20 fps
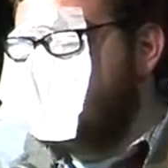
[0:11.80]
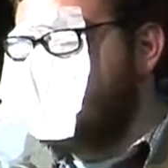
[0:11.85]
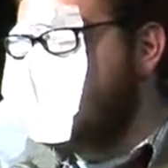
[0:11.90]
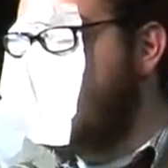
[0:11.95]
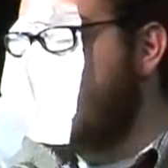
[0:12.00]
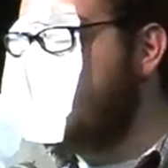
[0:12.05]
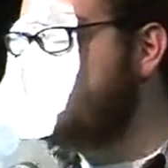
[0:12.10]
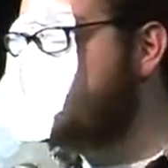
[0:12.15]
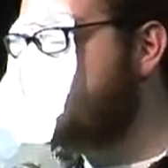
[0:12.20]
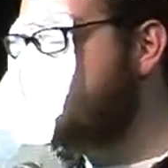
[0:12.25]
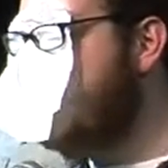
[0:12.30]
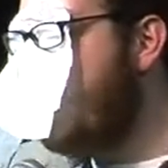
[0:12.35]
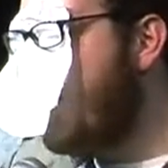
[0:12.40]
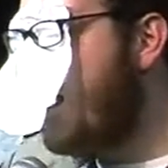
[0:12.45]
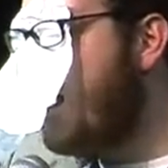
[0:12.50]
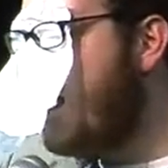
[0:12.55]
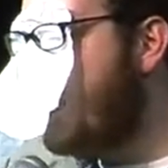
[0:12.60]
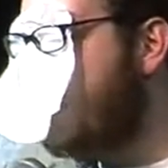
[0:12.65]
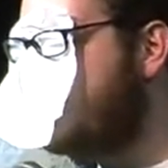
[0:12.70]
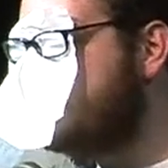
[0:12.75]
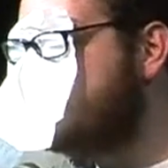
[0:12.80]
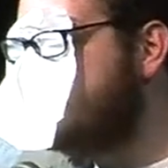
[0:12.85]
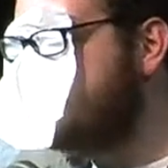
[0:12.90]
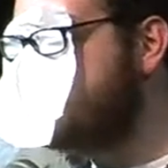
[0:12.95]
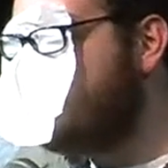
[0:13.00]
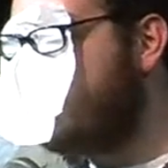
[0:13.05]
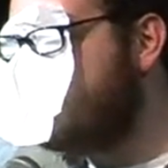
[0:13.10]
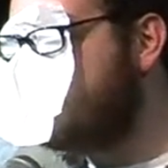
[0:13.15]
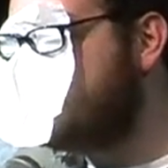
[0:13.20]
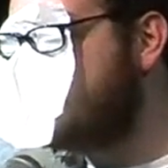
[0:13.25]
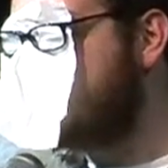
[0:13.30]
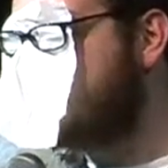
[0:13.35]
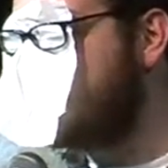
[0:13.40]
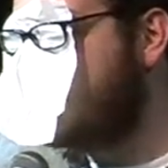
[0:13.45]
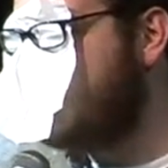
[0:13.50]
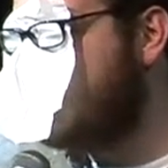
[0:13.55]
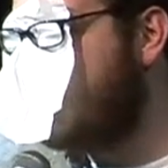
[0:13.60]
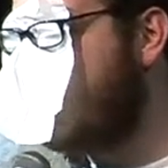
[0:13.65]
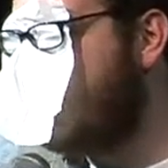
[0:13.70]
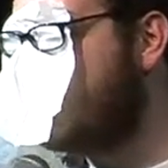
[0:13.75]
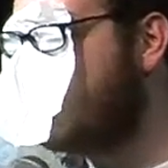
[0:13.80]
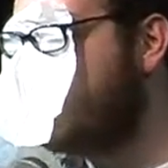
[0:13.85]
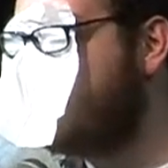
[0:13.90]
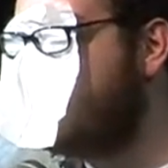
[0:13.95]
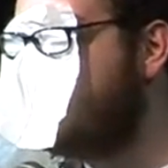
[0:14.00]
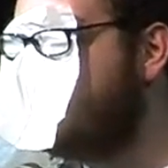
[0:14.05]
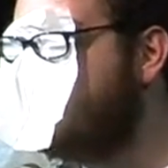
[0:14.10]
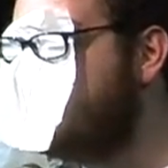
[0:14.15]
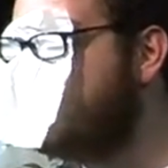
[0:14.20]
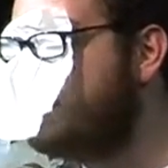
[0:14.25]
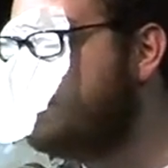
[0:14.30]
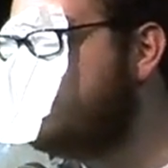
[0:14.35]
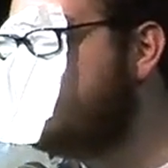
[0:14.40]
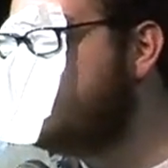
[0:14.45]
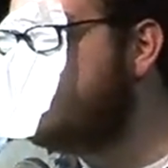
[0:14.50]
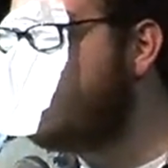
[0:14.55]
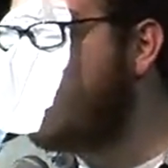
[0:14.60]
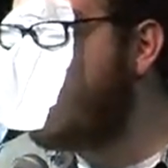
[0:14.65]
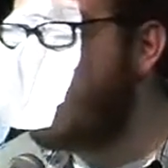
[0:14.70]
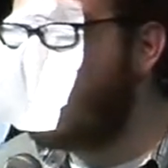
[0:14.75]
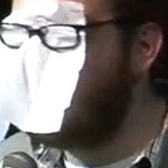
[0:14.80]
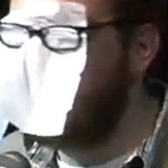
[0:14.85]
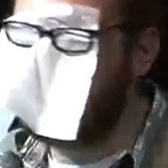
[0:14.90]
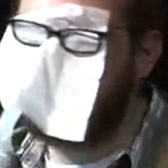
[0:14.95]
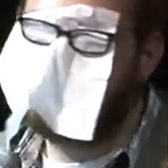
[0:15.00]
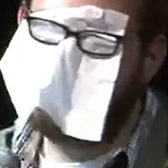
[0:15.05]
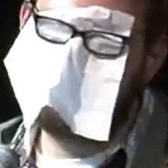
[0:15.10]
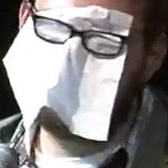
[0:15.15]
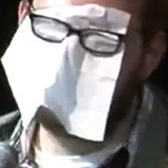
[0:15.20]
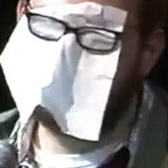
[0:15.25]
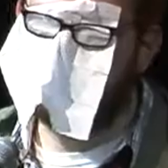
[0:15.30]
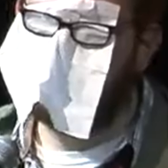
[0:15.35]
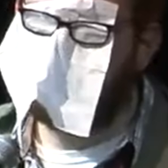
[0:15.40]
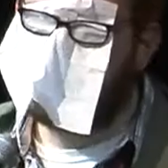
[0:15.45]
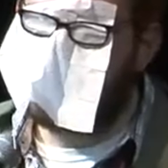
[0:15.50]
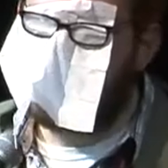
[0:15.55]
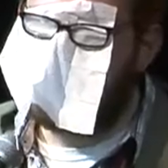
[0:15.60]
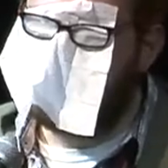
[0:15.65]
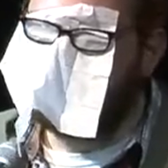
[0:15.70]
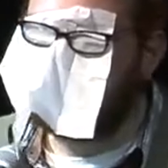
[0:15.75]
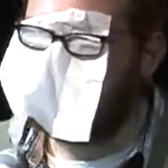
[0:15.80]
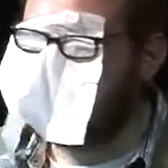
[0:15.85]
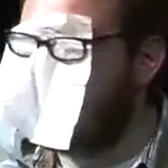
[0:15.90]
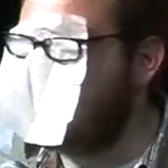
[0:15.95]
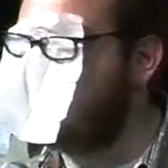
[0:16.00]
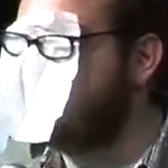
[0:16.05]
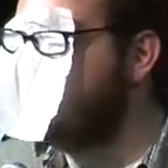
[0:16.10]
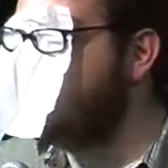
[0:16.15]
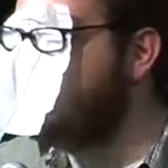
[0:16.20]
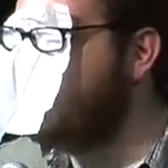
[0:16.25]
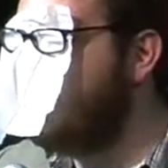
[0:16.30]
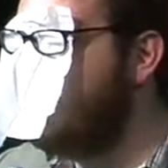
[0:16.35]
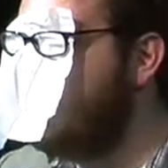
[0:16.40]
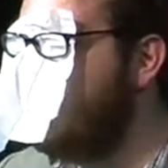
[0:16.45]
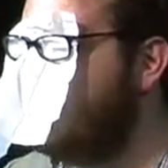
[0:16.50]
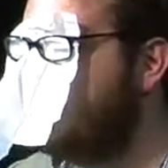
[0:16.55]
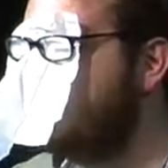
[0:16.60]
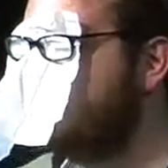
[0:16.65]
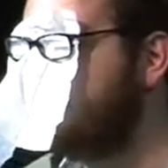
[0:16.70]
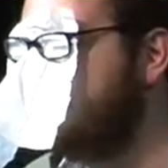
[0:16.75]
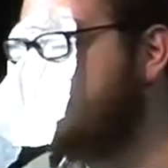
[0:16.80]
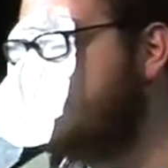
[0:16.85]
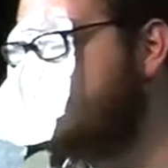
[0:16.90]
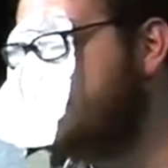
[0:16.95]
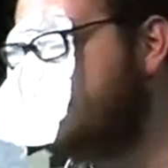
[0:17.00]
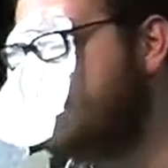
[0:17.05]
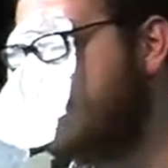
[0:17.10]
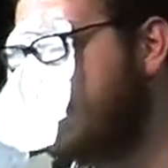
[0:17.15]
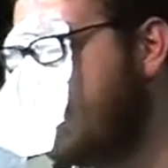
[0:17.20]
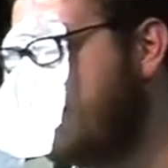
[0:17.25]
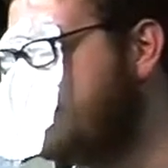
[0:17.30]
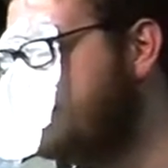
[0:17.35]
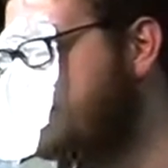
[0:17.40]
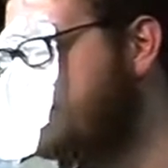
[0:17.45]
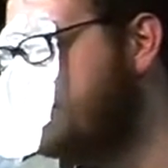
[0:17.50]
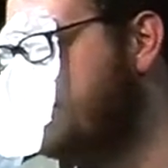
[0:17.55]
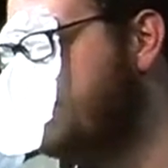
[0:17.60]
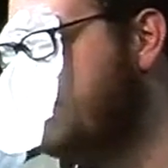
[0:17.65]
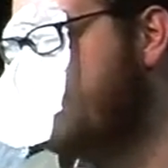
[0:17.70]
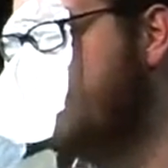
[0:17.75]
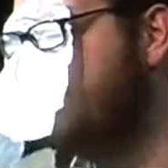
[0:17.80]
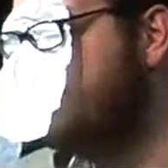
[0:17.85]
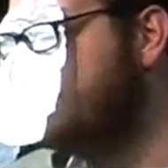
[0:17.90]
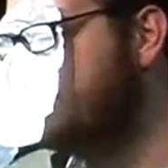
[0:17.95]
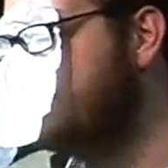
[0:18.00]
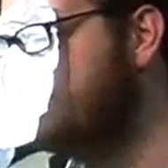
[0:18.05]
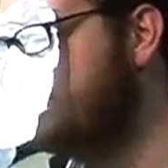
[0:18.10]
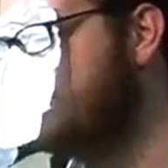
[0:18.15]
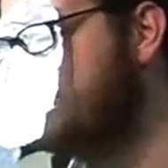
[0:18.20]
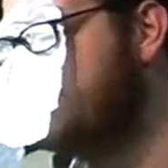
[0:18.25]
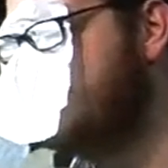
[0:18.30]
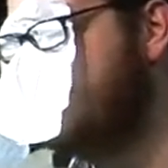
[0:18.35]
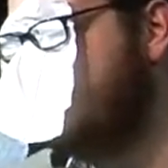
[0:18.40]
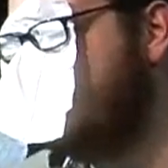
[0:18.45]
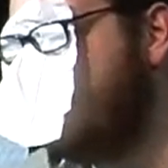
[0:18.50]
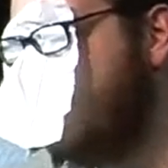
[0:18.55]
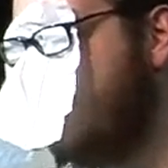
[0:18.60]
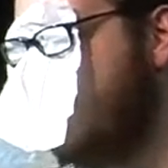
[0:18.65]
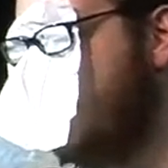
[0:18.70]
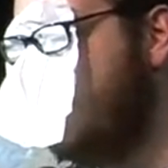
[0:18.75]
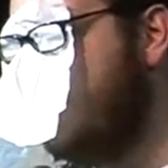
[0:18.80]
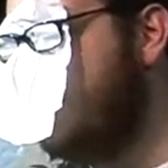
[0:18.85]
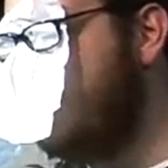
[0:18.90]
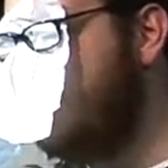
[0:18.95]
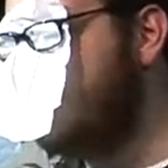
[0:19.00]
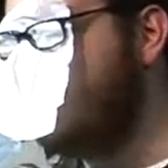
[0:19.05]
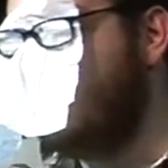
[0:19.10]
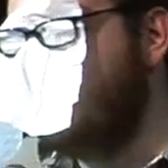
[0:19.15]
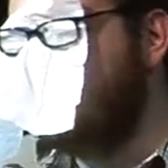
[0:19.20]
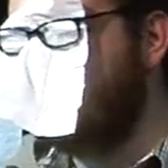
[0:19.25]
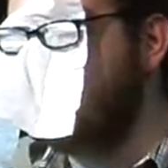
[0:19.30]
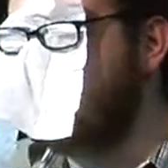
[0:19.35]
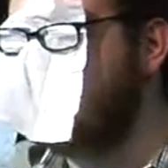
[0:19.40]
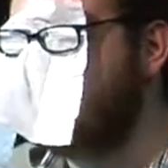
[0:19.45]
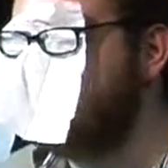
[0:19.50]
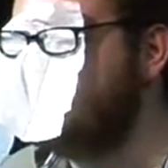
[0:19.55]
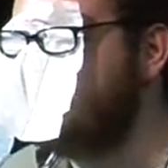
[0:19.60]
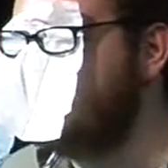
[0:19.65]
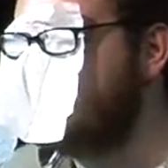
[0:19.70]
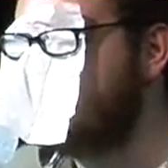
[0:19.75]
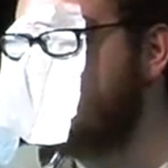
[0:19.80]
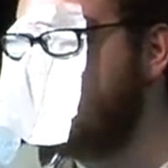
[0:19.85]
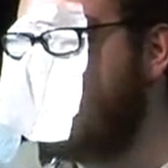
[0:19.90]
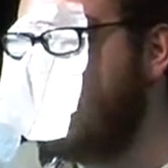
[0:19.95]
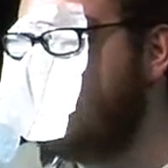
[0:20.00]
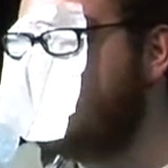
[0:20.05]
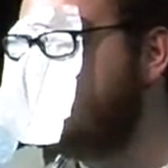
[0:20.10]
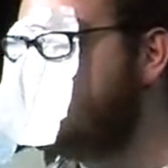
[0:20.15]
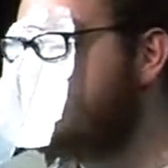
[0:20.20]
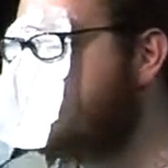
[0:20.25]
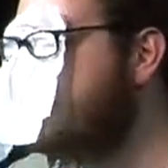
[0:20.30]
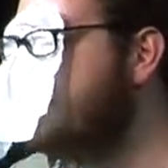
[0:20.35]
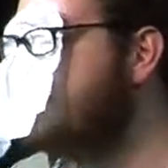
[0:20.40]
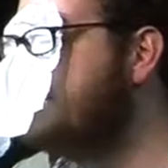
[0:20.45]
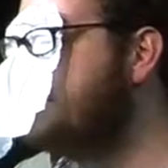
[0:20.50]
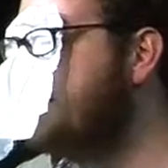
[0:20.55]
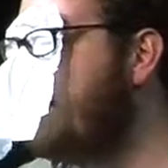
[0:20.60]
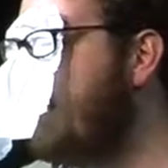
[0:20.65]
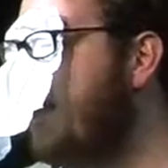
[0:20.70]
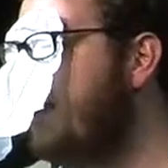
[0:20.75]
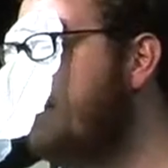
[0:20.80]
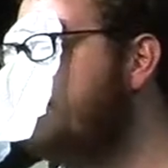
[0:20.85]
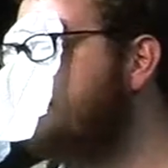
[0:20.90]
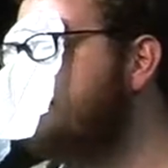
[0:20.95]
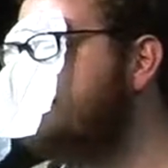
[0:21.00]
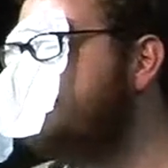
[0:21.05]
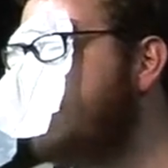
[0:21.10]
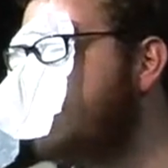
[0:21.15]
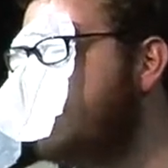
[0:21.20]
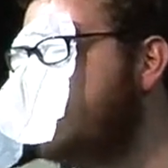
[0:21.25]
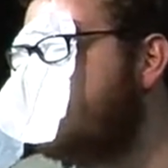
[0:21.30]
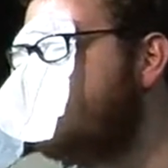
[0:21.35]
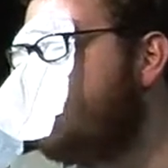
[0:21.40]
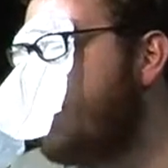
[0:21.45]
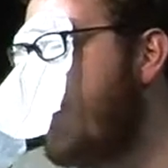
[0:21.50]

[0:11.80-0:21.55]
Chestnuts roasting on an open fire, Jack Frost nipping at your nose. Though it's been said many times, many